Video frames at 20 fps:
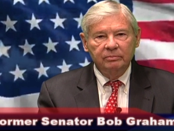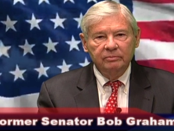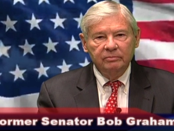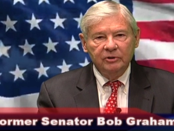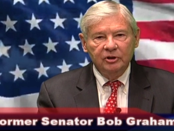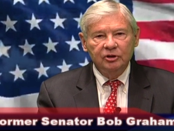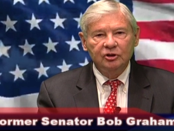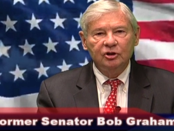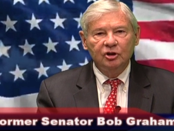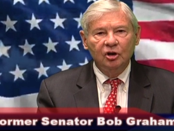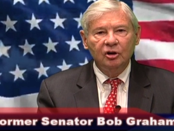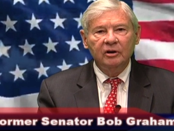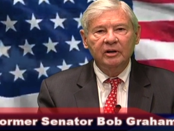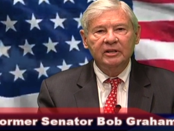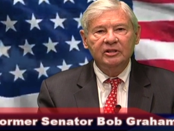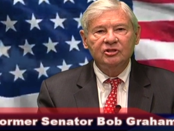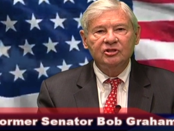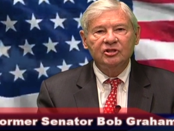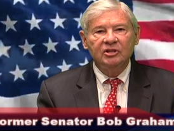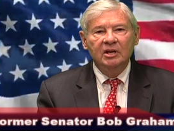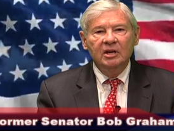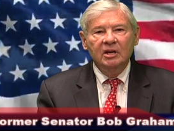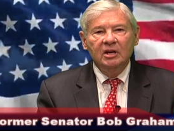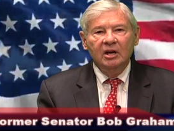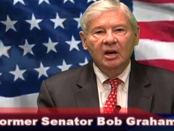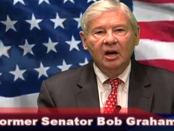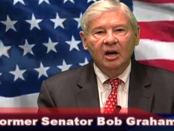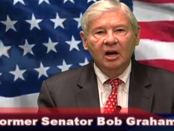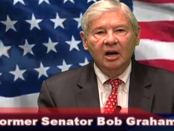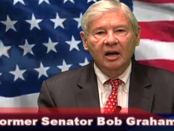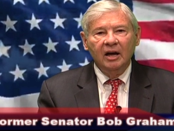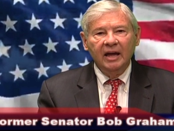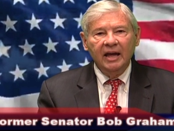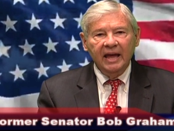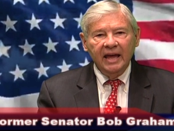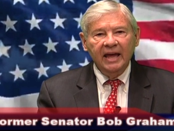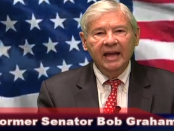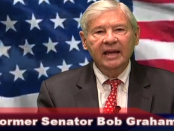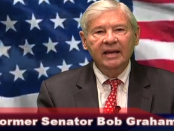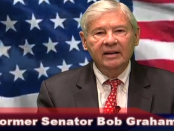concurrence
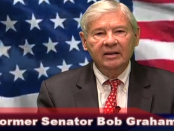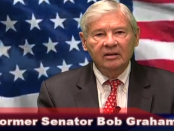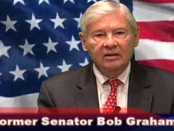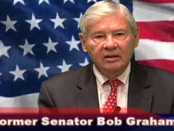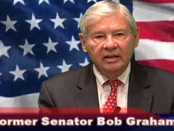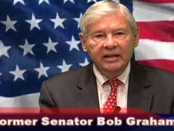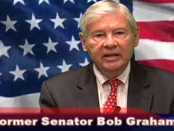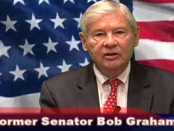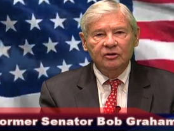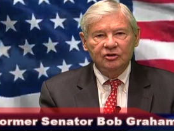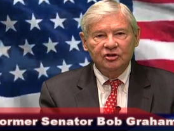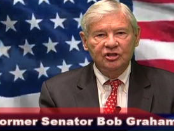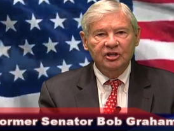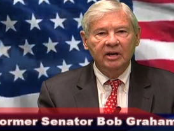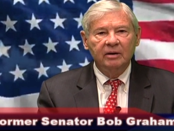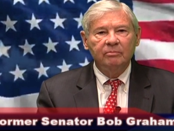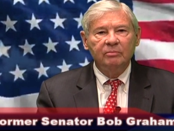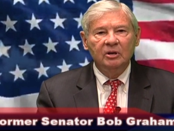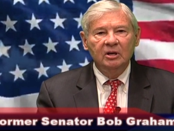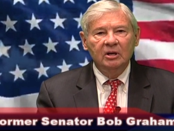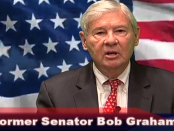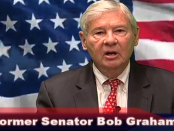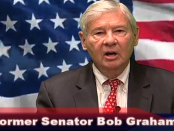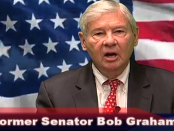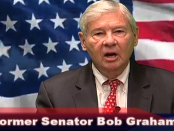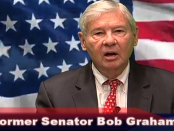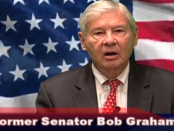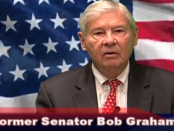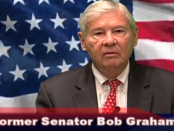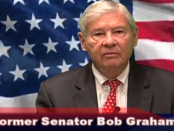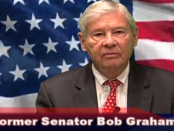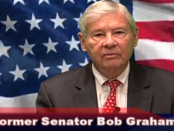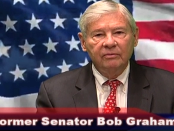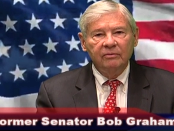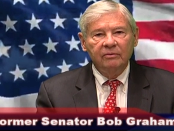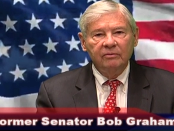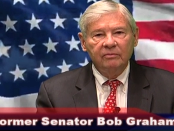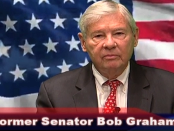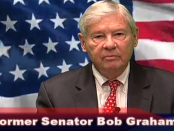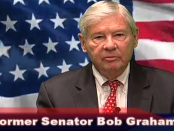and leadership of
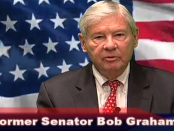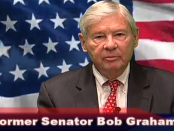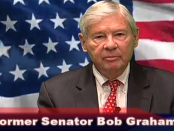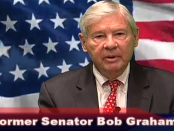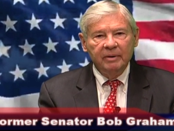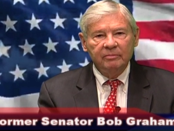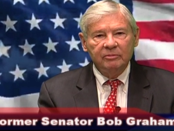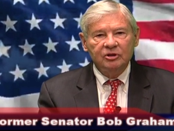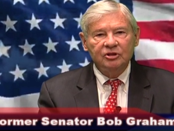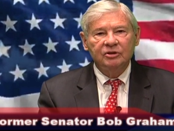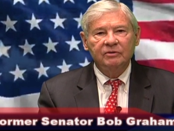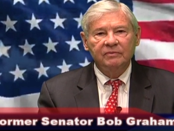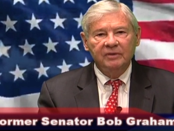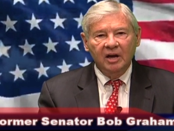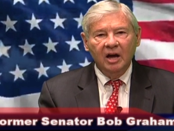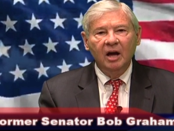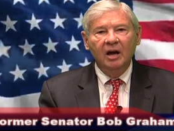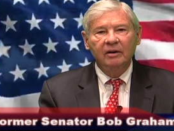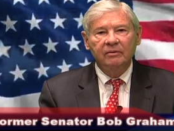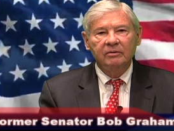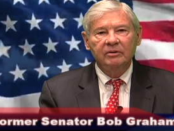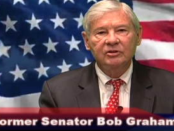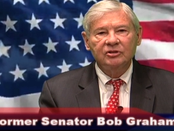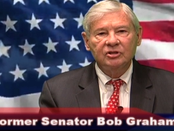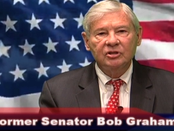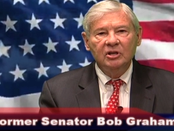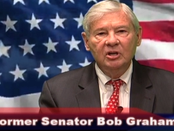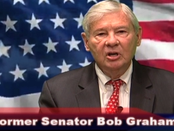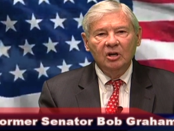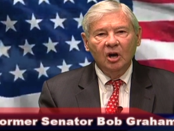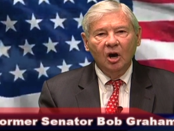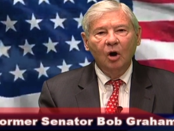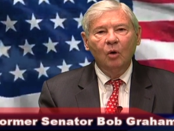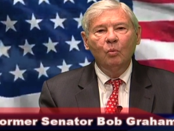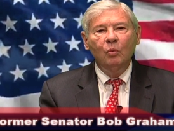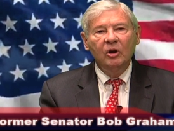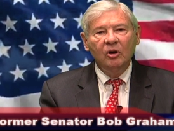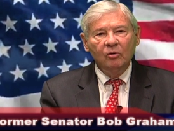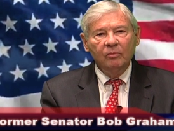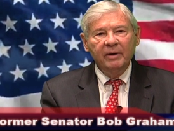the members of Congress,
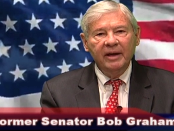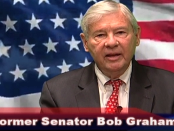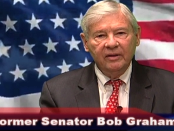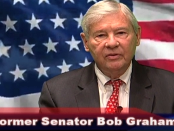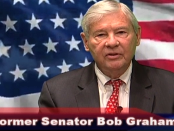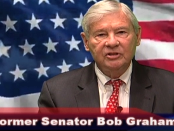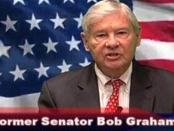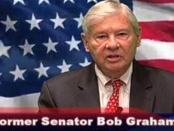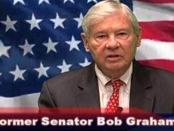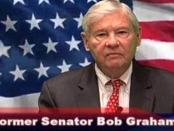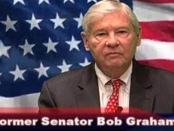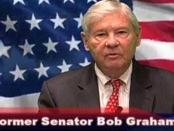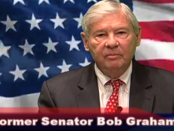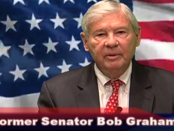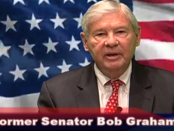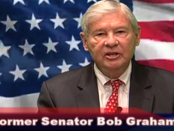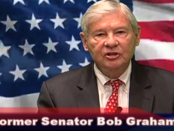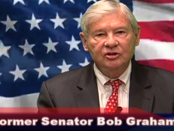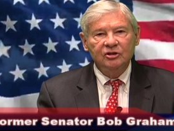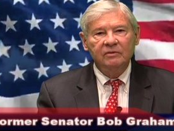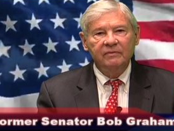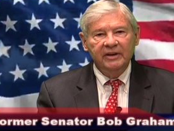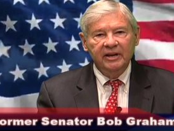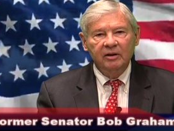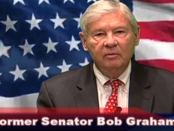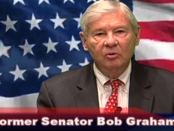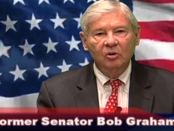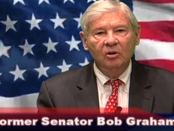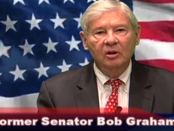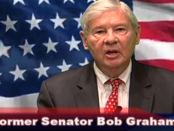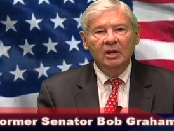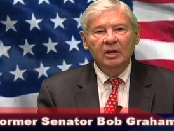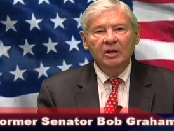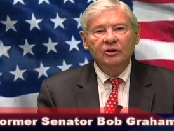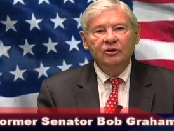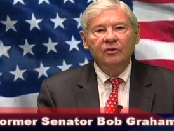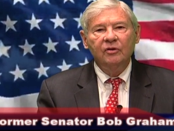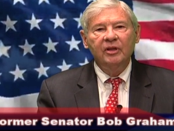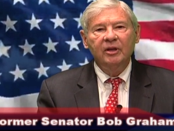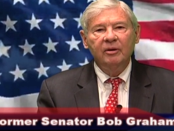will make this information available
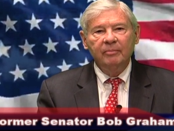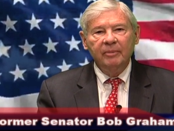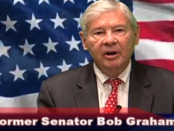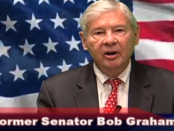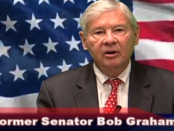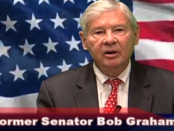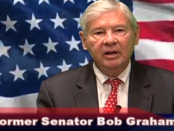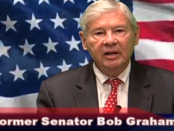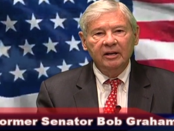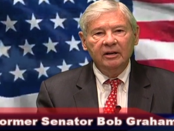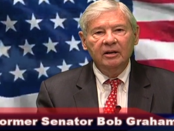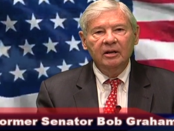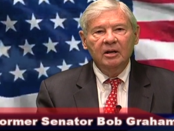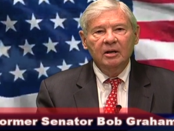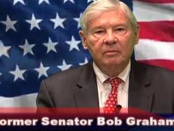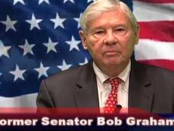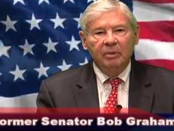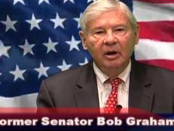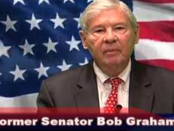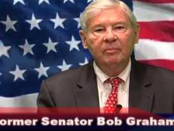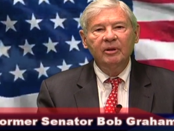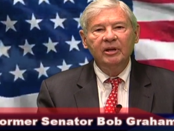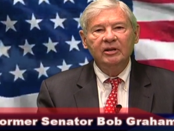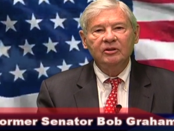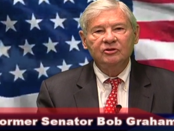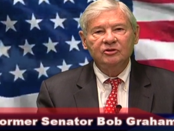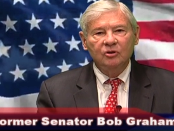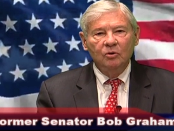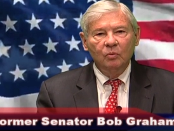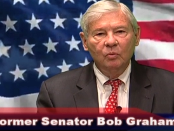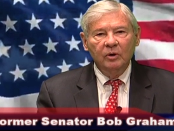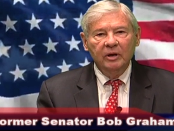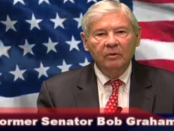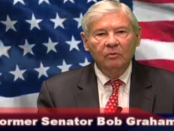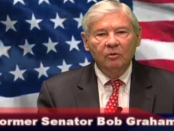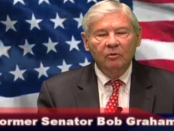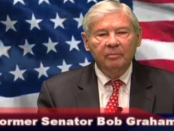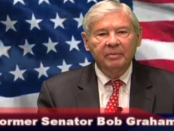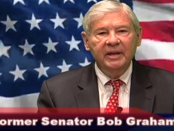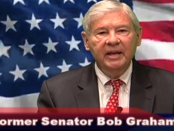to the American public so we
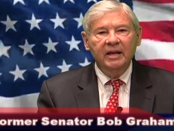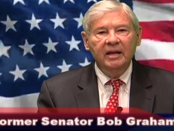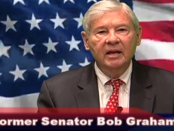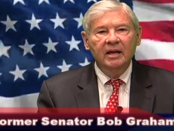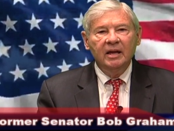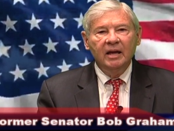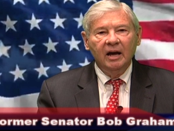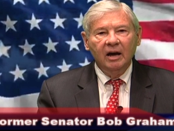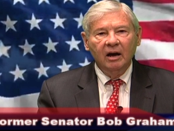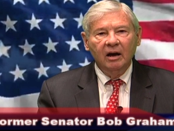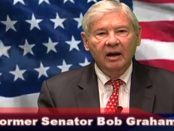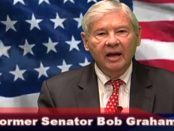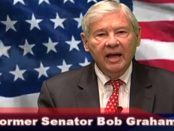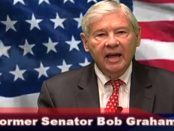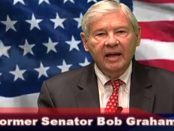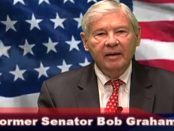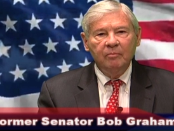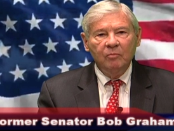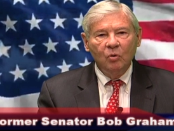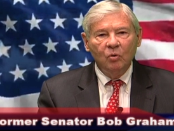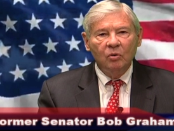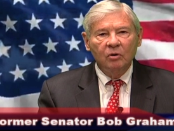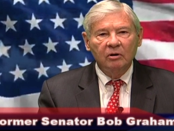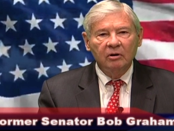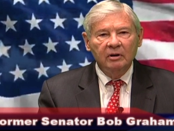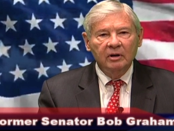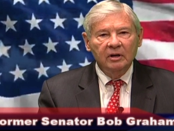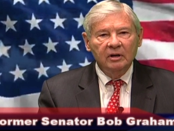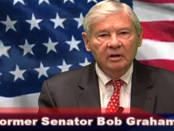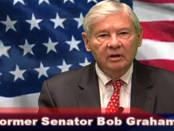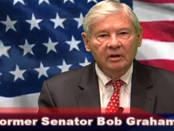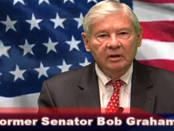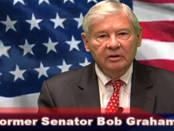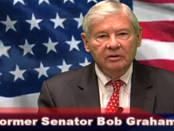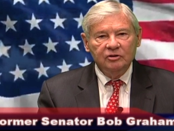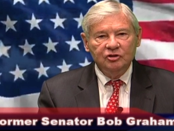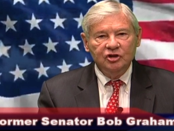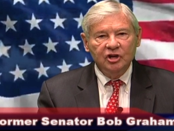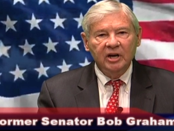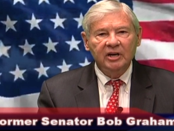will be a more
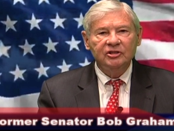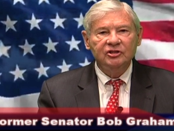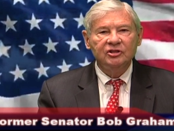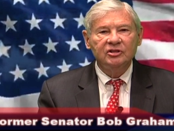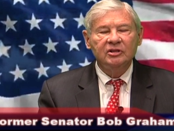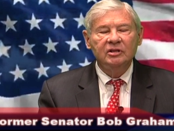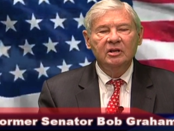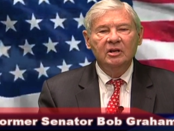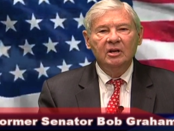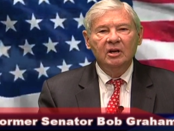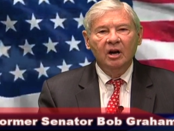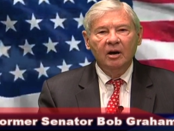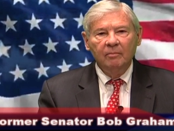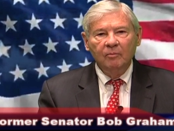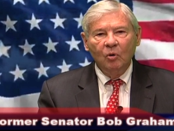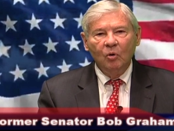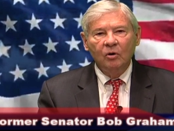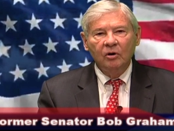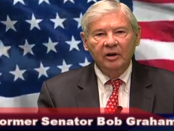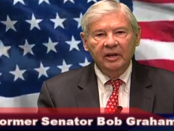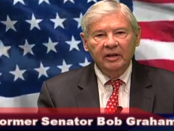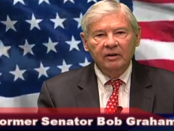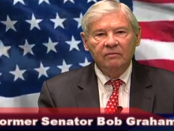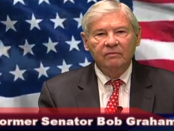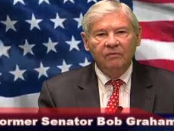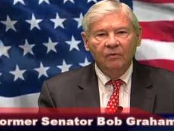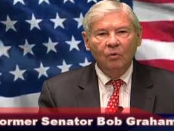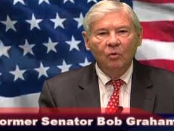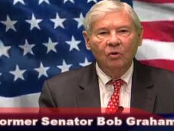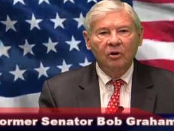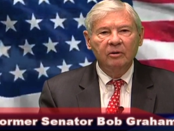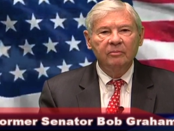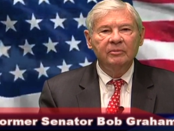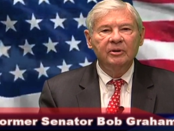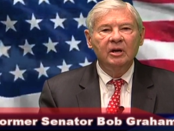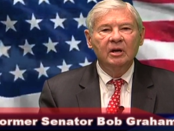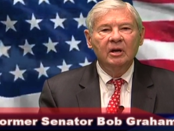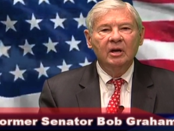just, a more informed,